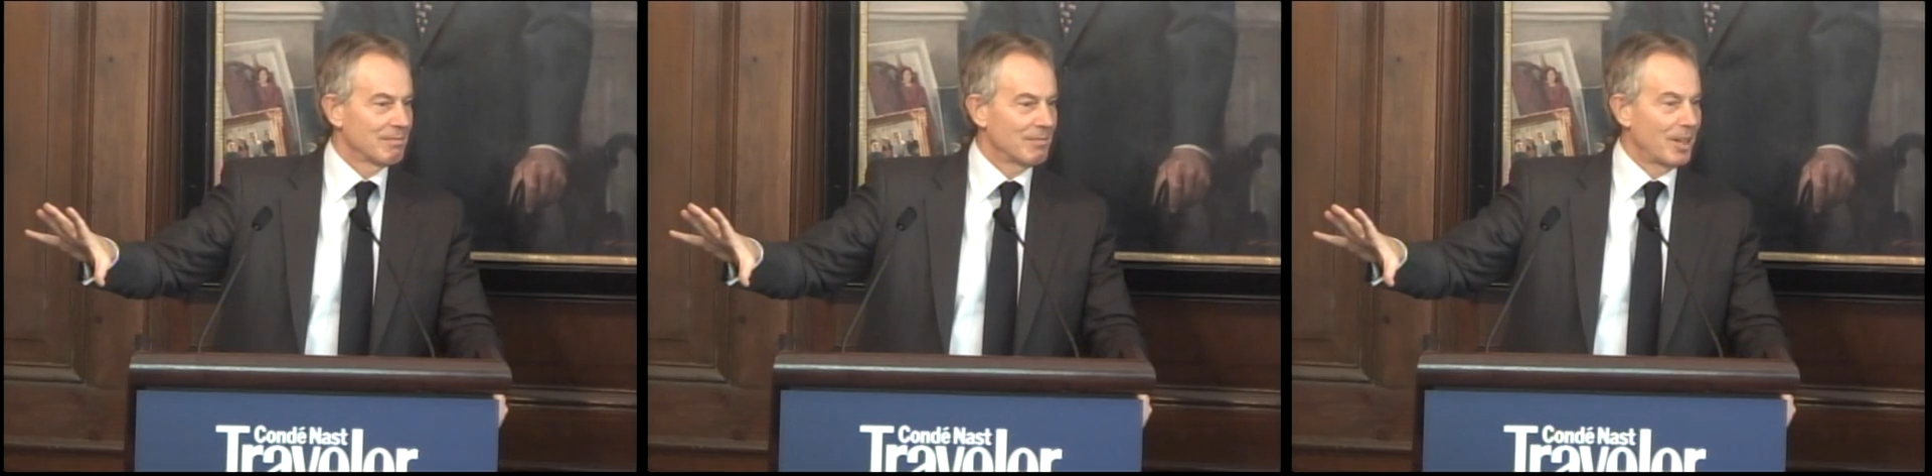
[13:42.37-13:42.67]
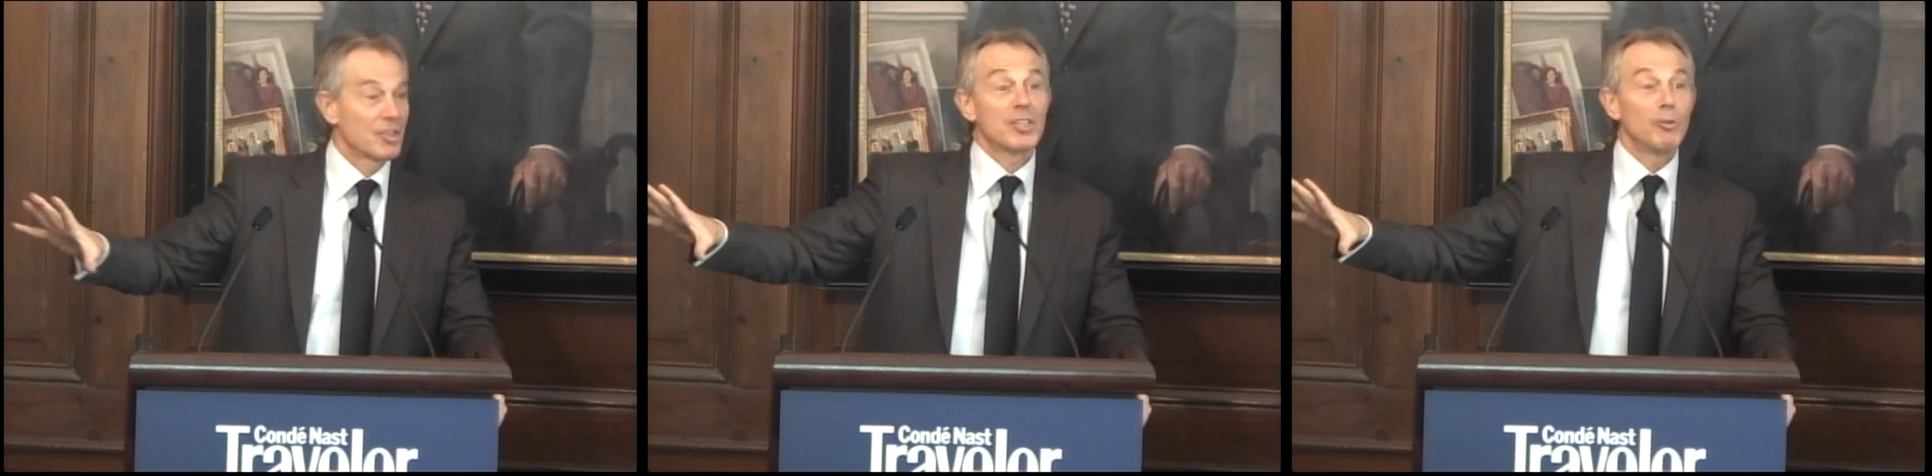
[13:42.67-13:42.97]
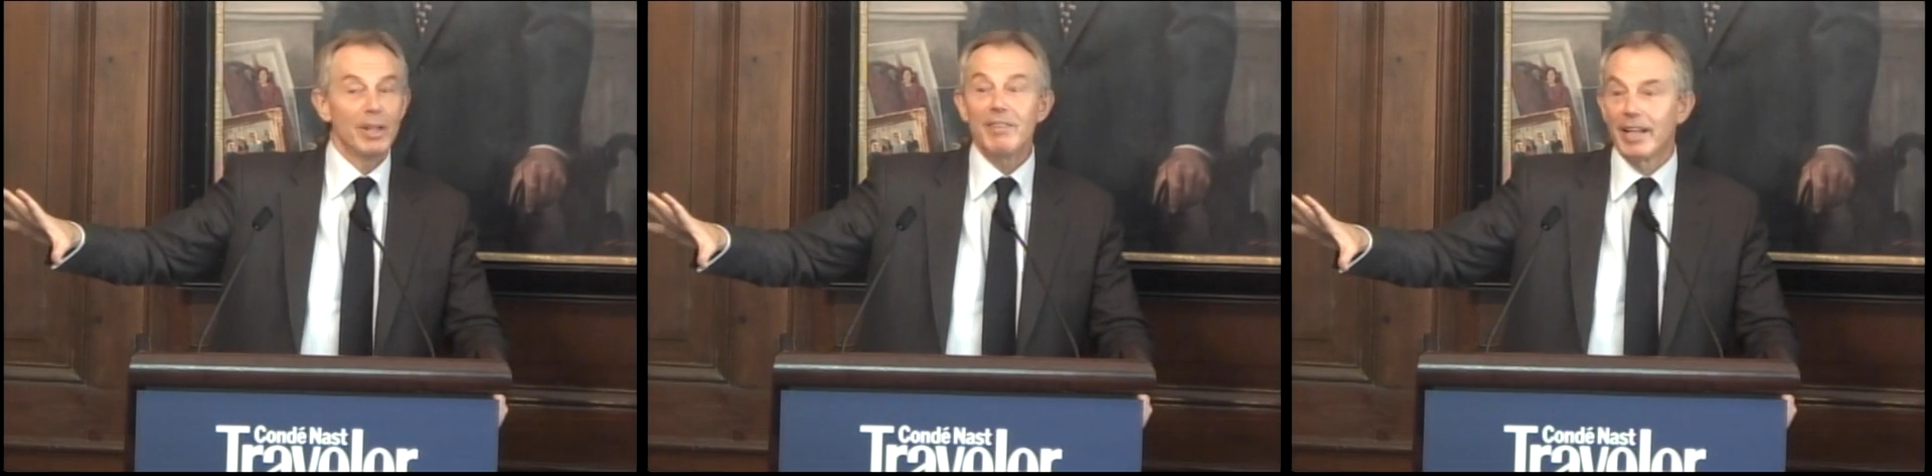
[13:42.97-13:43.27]
right, are still
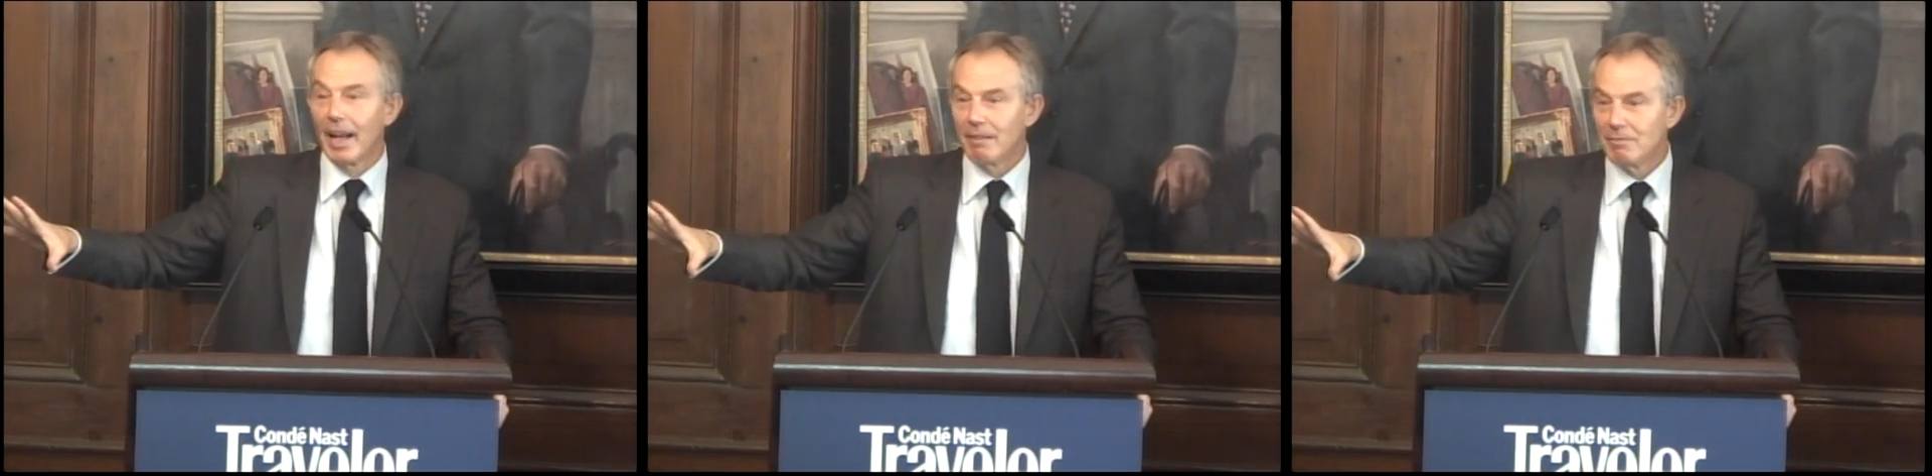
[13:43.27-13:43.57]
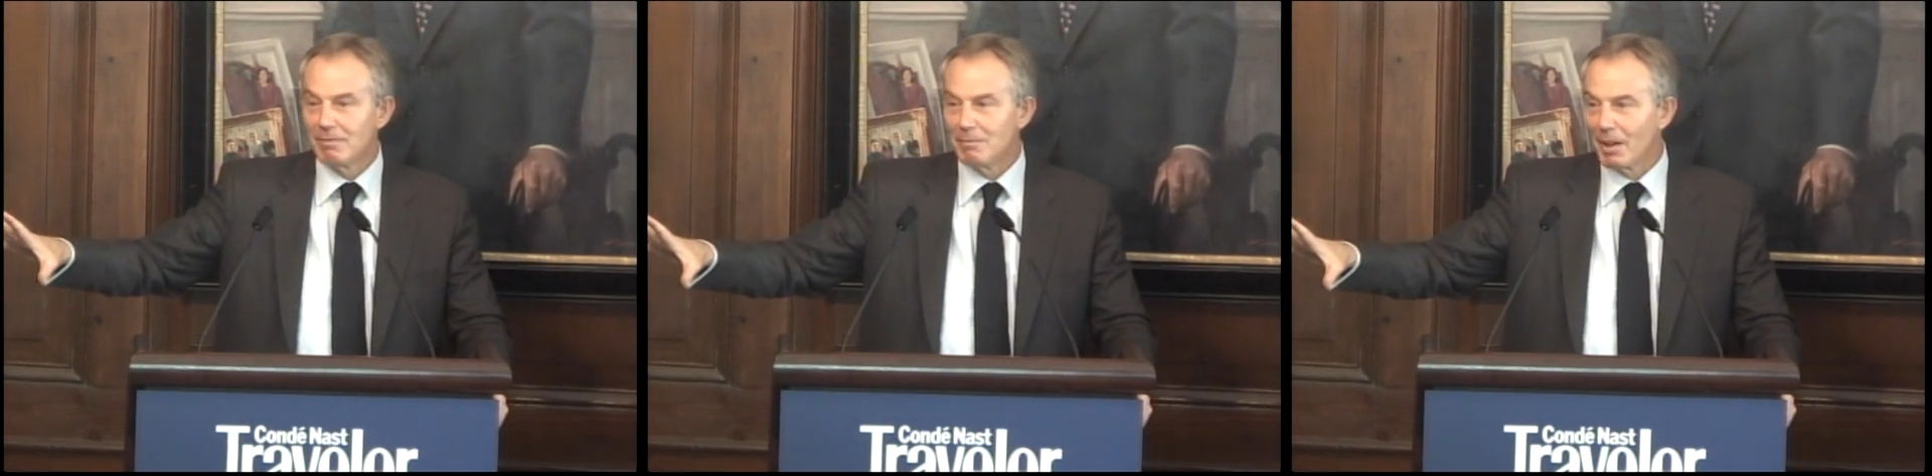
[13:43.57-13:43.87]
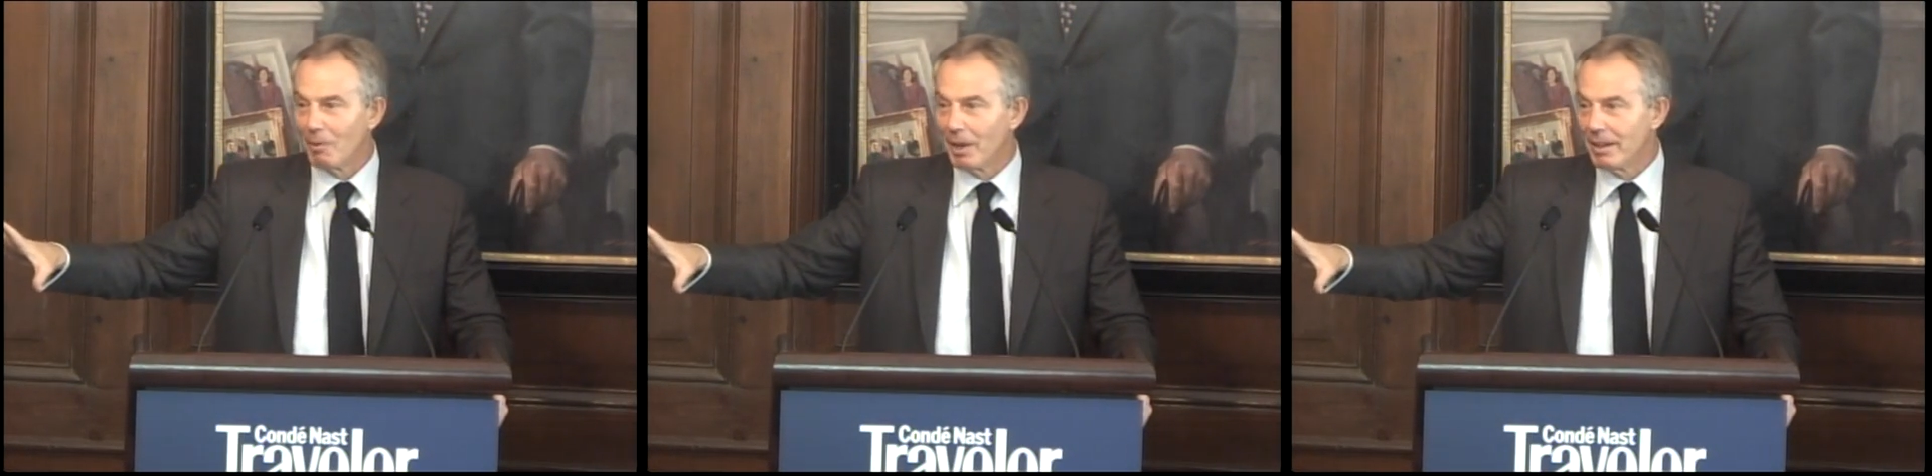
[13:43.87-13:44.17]
living there, by
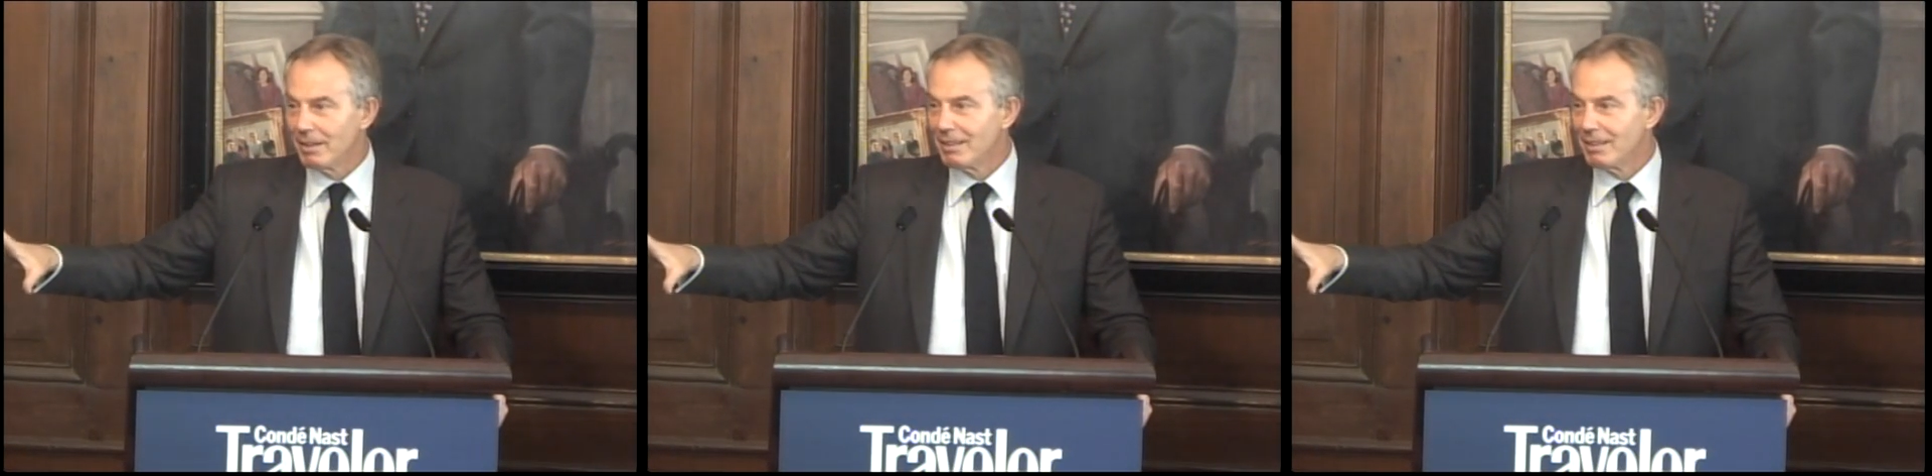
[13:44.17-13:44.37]
the way.